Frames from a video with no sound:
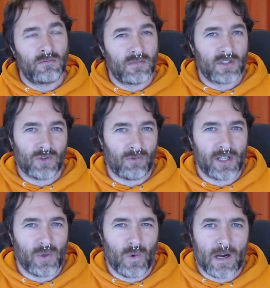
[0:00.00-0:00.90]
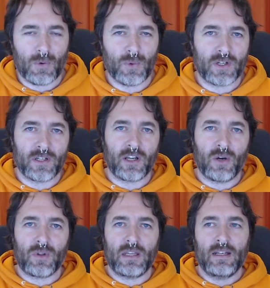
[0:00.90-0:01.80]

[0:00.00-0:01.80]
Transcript: It's not really a word, but we're going to go with it.